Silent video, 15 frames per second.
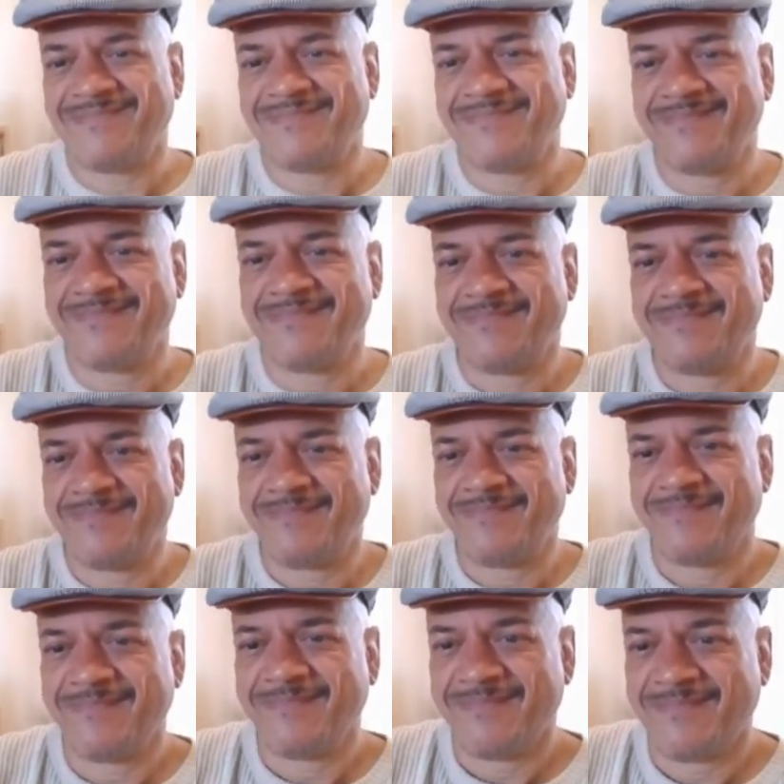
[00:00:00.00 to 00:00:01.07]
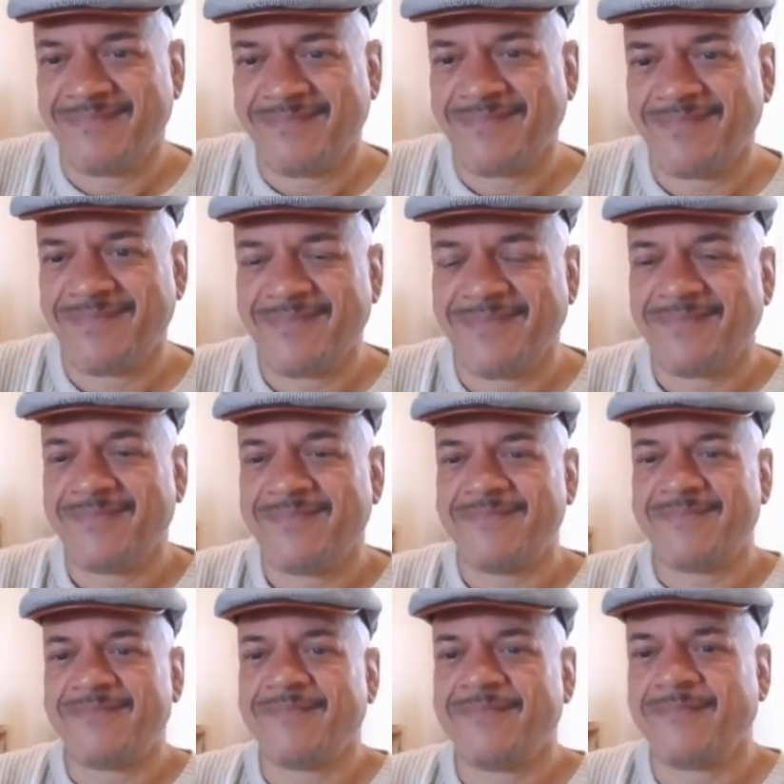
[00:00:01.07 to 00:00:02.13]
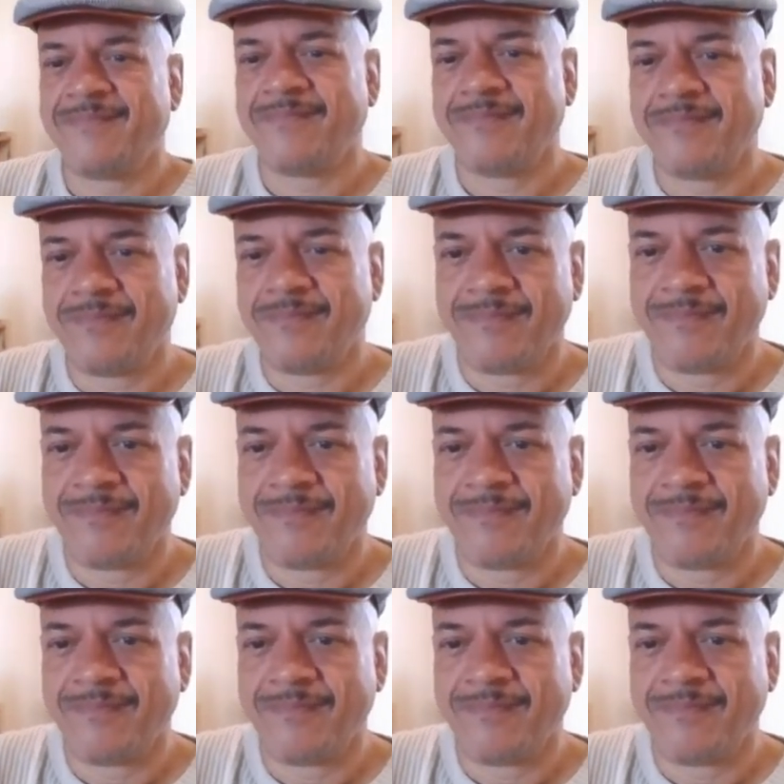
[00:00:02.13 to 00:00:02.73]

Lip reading: [no speech]